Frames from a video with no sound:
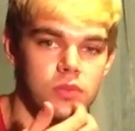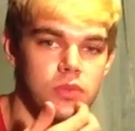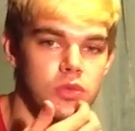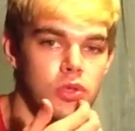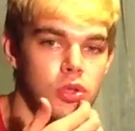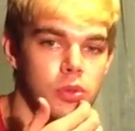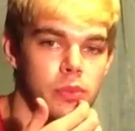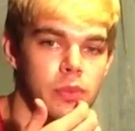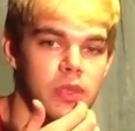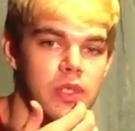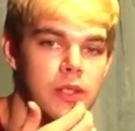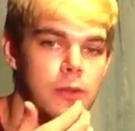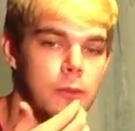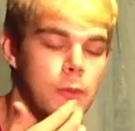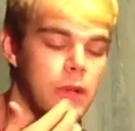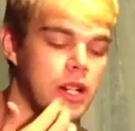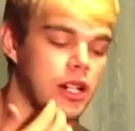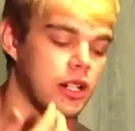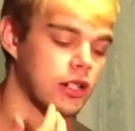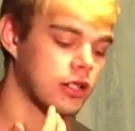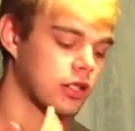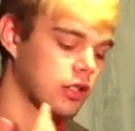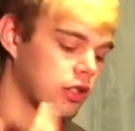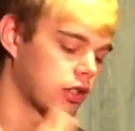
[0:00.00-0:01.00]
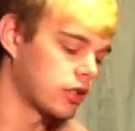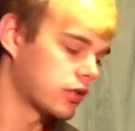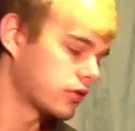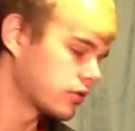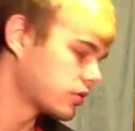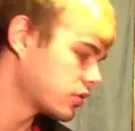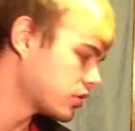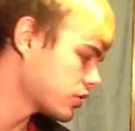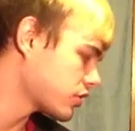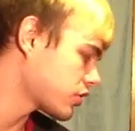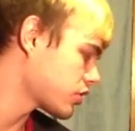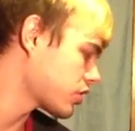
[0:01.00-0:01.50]
normally wear clothes.
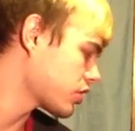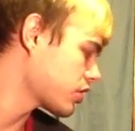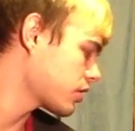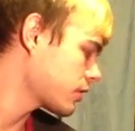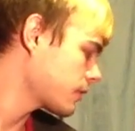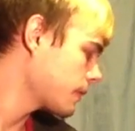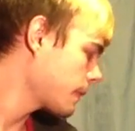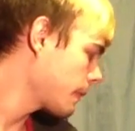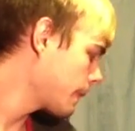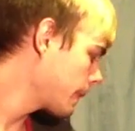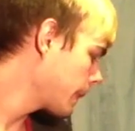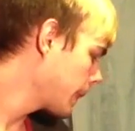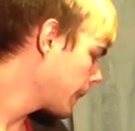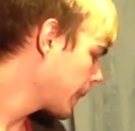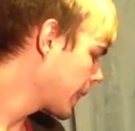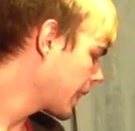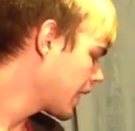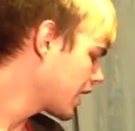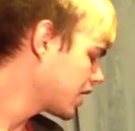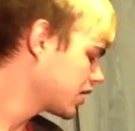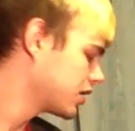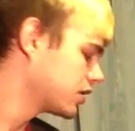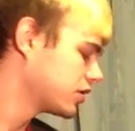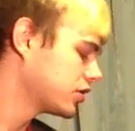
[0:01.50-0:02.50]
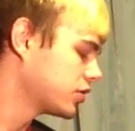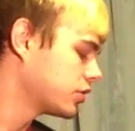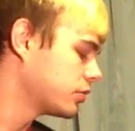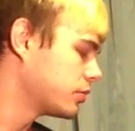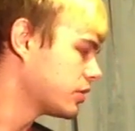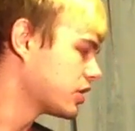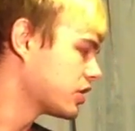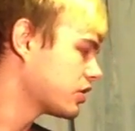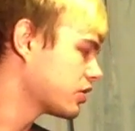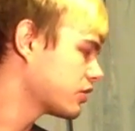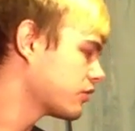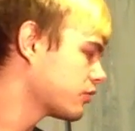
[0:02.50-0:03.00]
it's just too
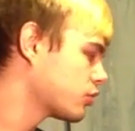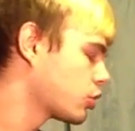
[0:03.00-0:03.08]
much